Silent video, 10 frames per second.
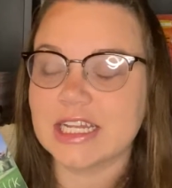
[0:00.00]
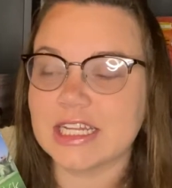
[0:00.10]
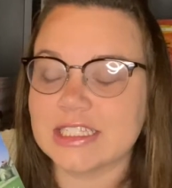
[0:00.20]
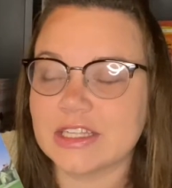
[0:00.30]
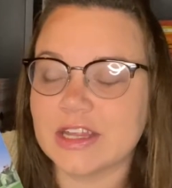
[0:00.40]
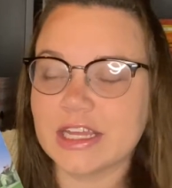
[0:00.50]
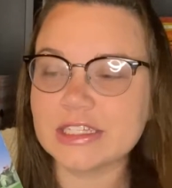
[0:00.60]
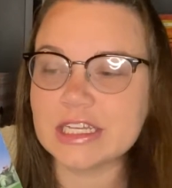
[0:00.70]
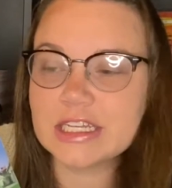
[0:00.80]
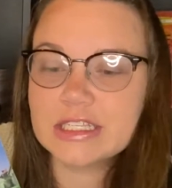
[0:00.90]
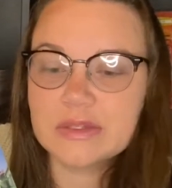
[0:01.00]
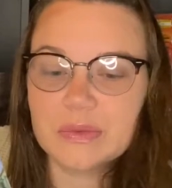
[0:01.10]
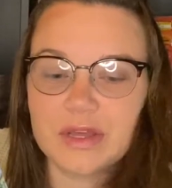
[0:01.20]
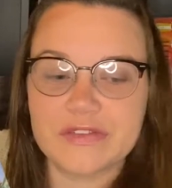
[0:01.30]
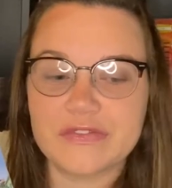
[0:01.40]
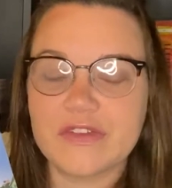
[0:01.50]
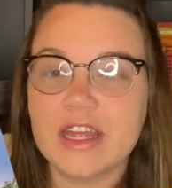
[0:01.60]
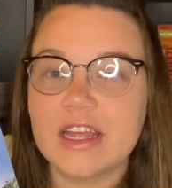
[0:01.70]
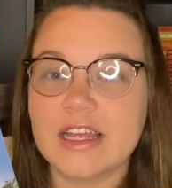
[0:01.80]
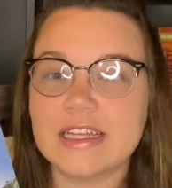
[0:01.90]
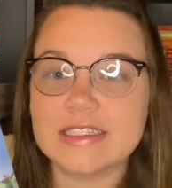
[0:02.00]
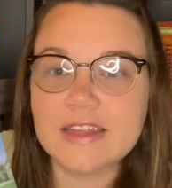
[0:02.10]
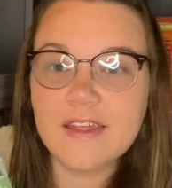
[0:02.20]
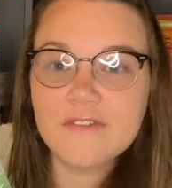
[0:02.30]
and he still thinks his wife is in love